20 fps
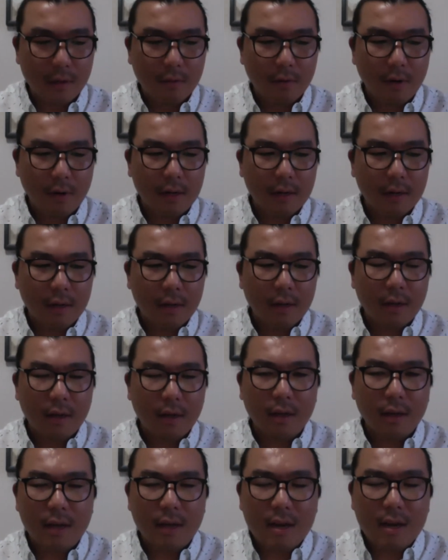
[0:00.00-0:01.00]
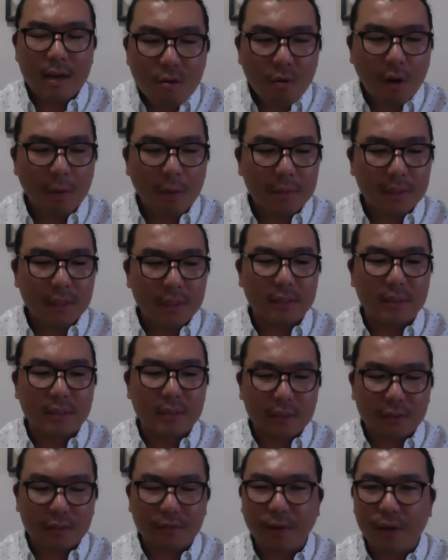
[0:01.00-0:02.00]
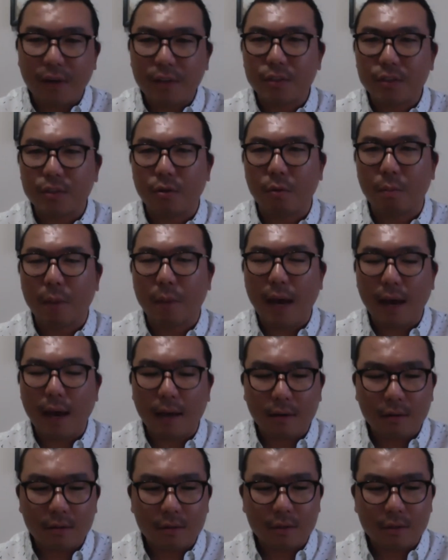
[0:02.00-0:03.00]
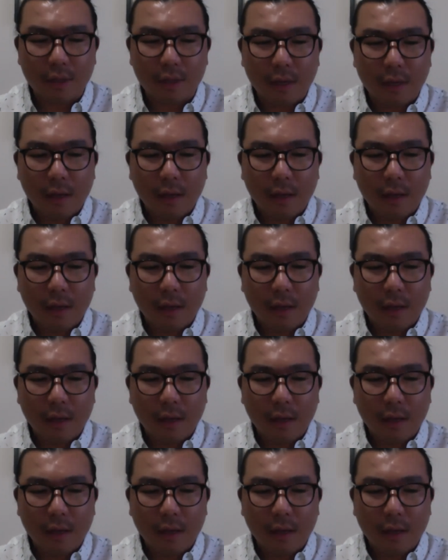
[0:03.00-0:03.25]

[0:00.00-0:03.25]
right? Interrupt these dysfunctional patterns